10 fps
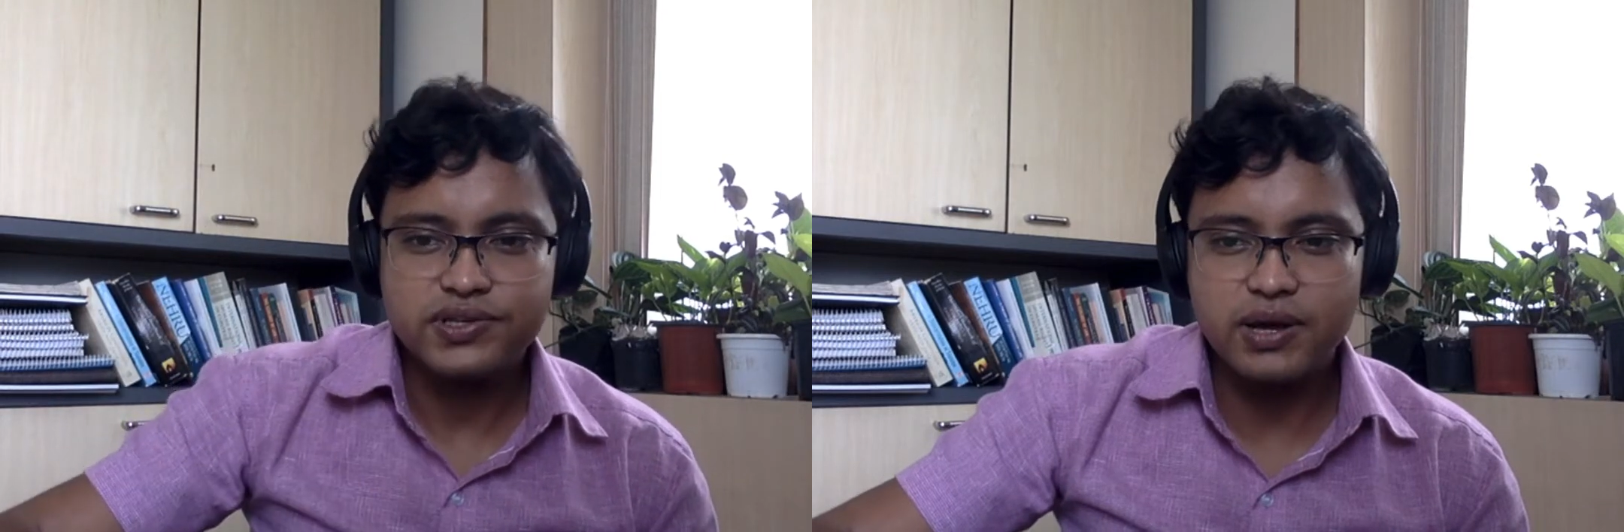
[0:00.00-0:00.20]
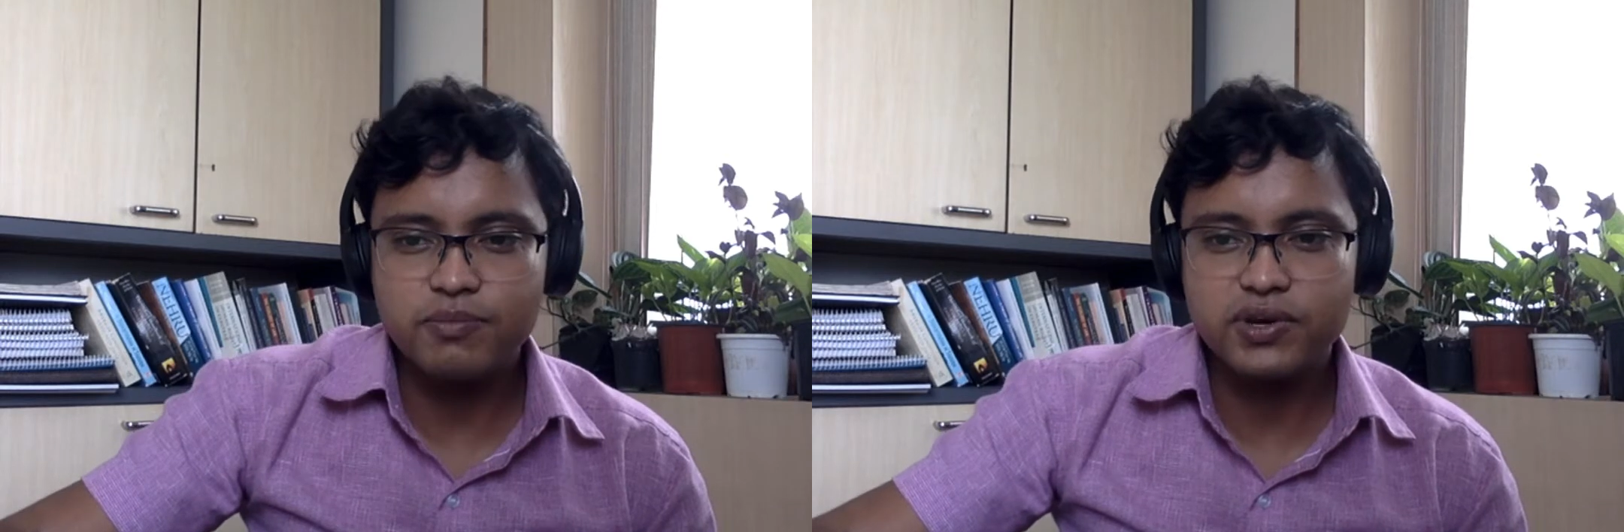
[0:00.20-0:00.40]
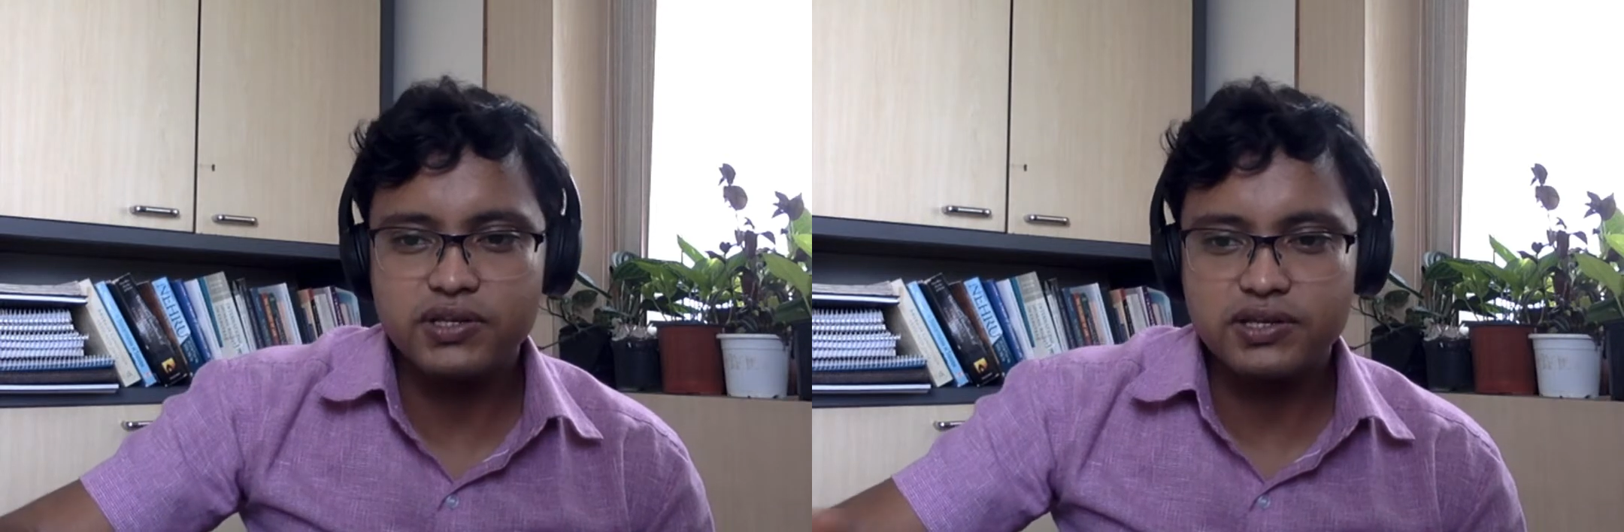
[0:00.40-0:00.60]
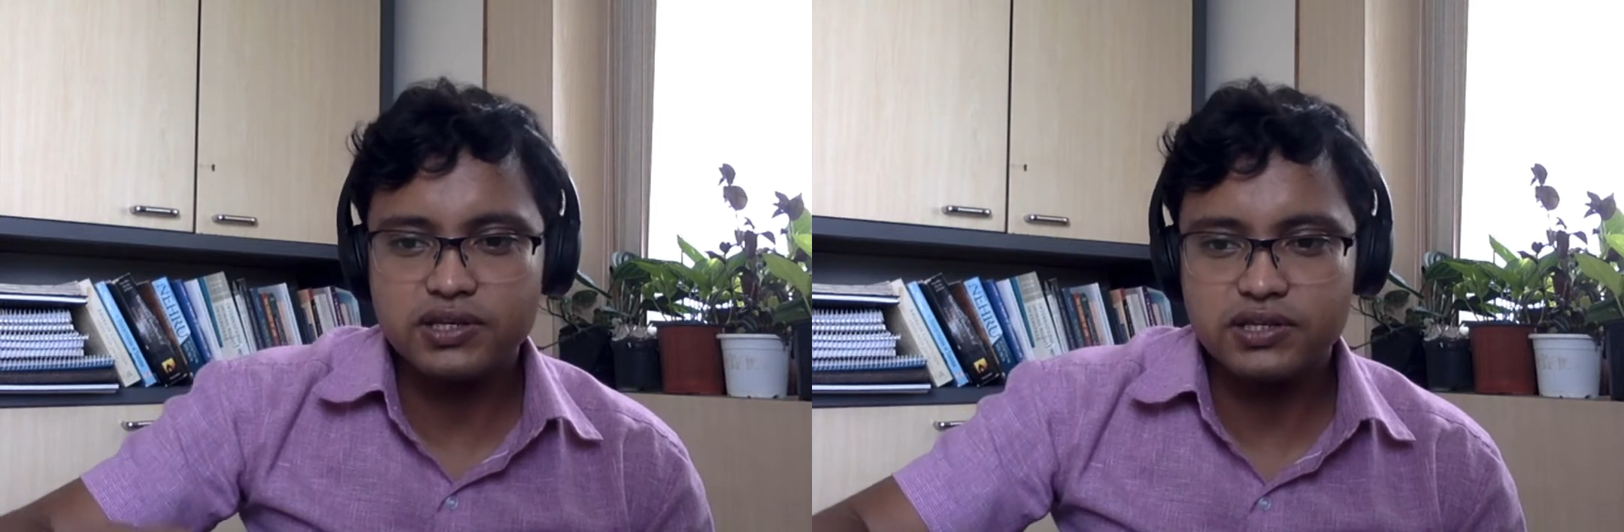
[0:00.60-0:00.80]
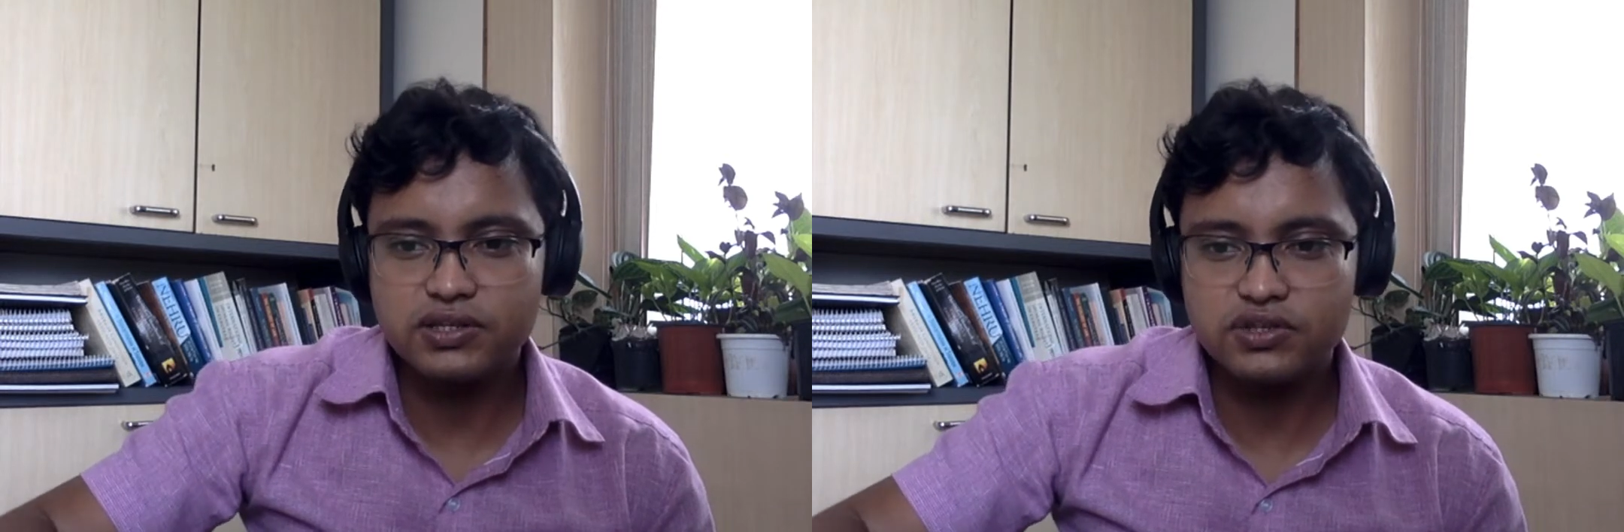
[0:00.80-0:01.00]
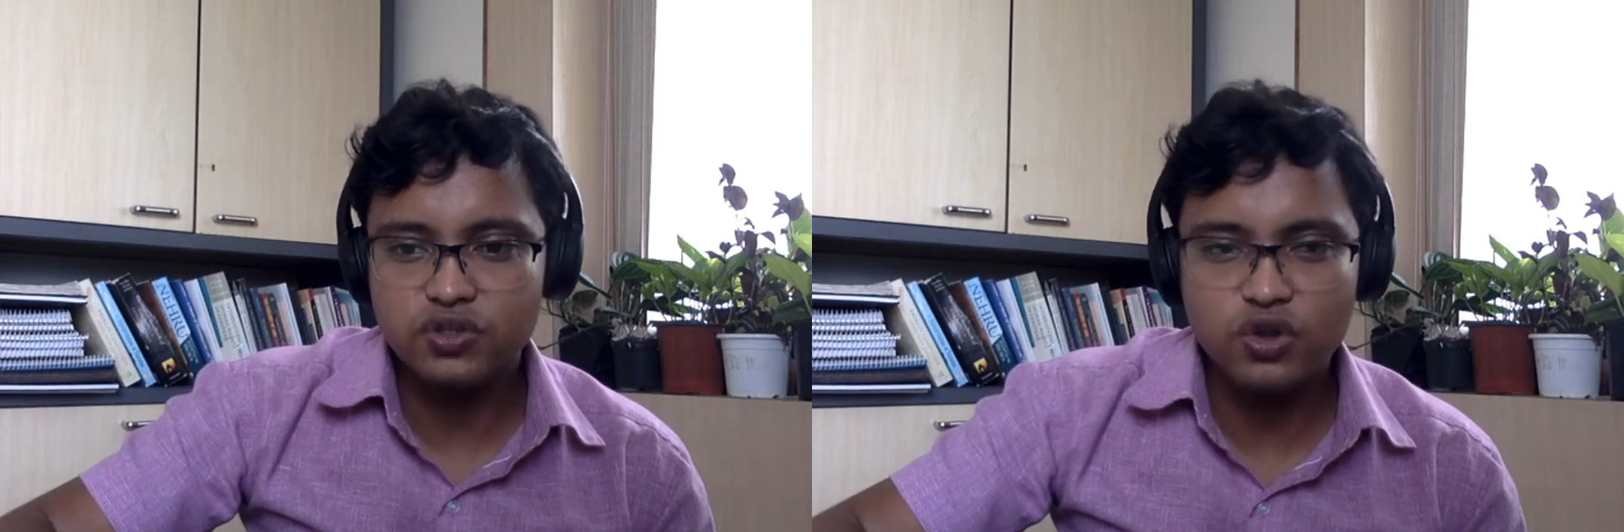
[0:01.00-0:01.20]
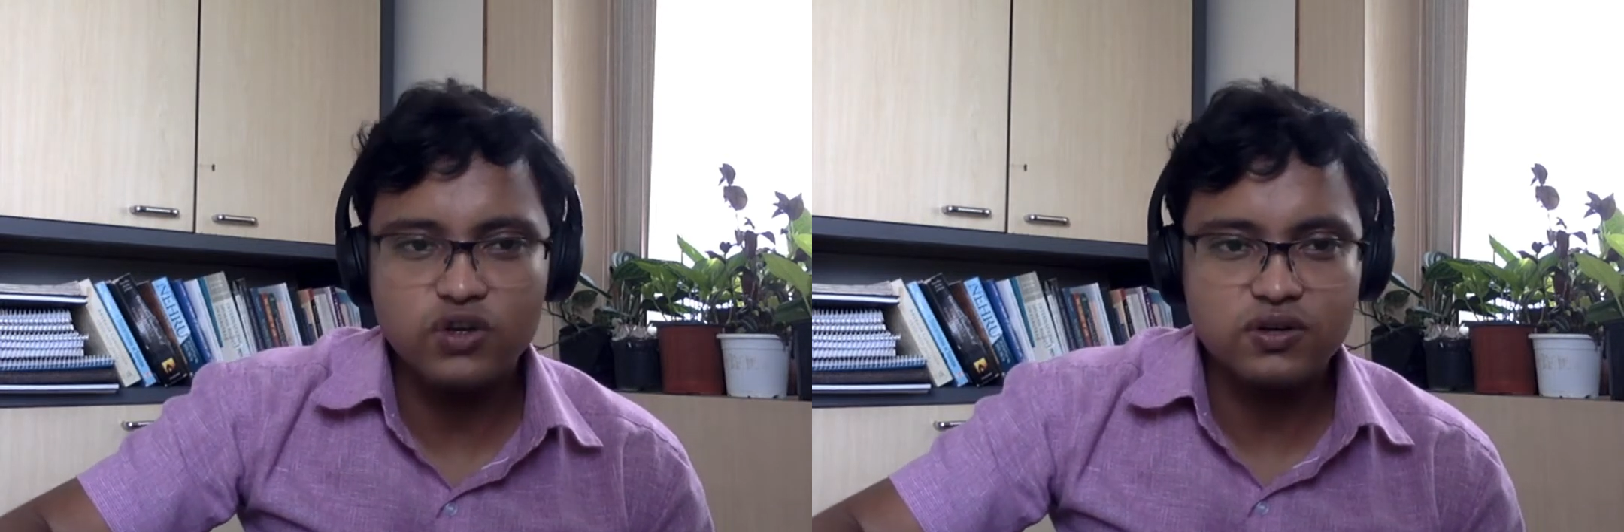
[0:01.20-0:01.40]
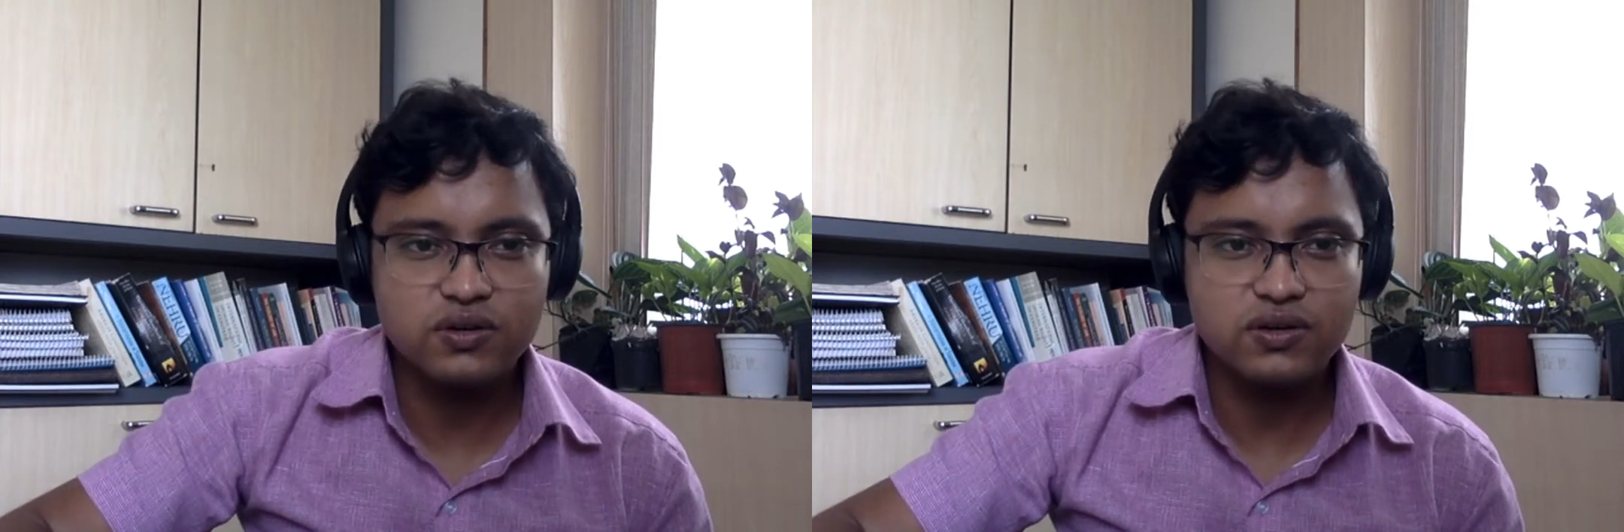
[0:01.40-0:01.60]
some reason it is
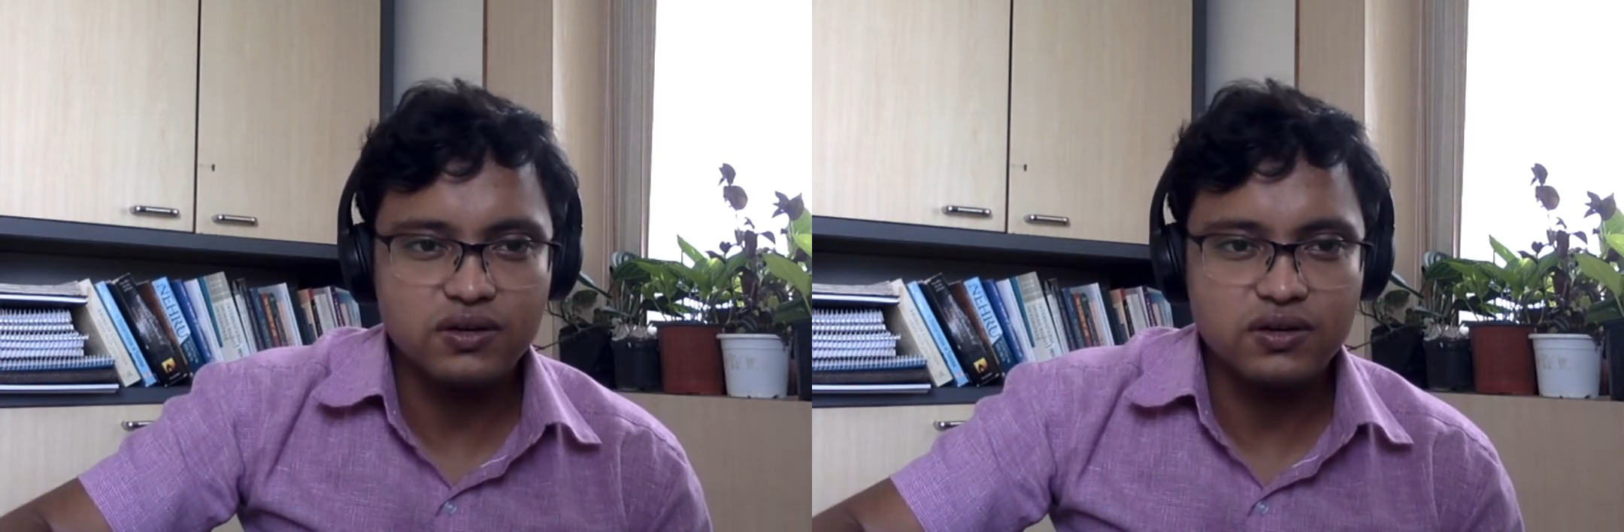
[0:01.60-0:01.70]
not,